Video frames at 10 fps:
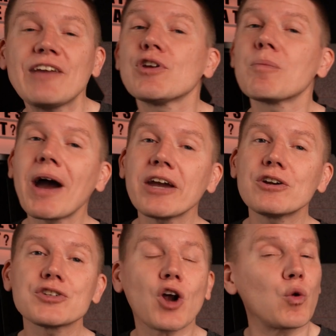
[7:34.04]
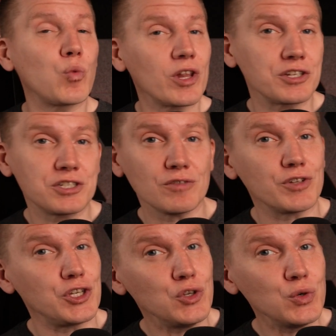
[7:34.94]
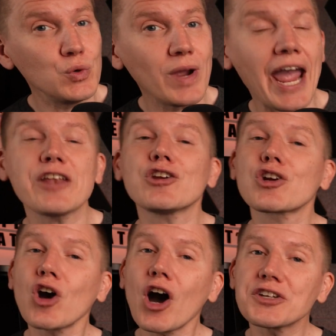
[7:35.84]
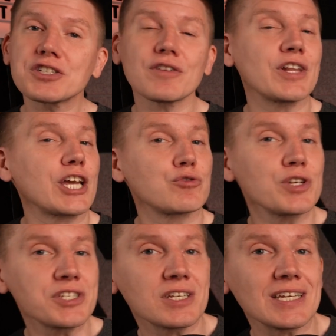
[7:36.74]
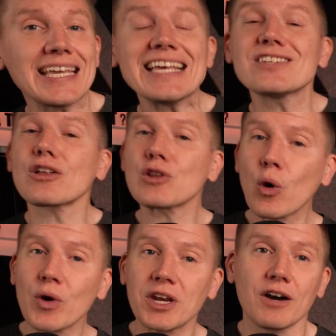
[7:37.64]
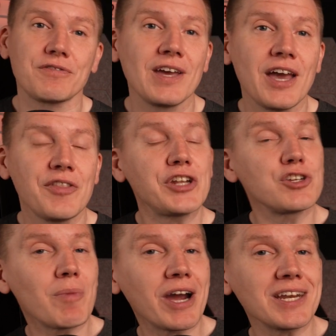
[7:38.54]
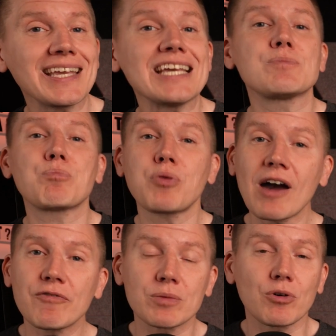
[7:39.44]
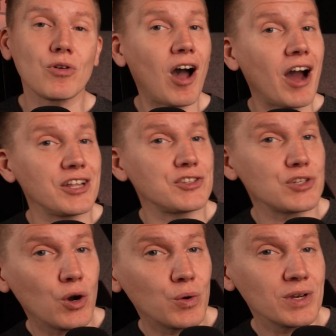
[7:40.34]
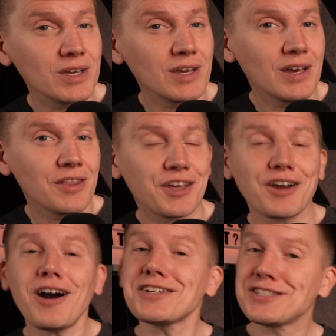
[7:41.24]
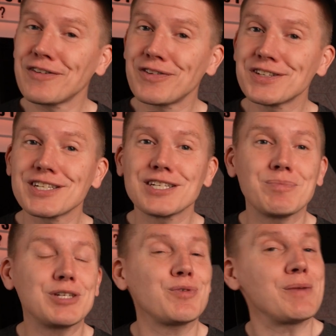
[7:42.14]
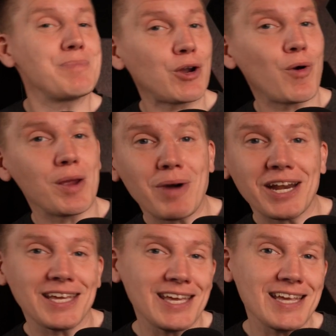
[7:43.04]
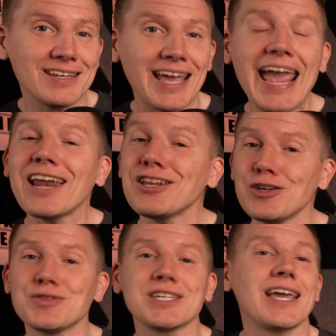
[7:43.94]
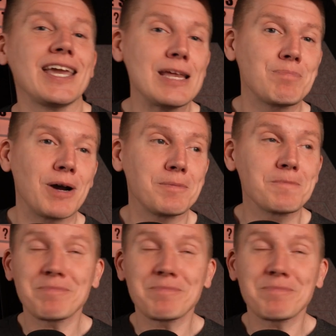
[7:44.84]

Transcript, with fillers: if your miners are relatively new and your cost of electricity is low enough that your mining is profitable on its own, the cost differences between Bitcoin mining heat and using a heat pump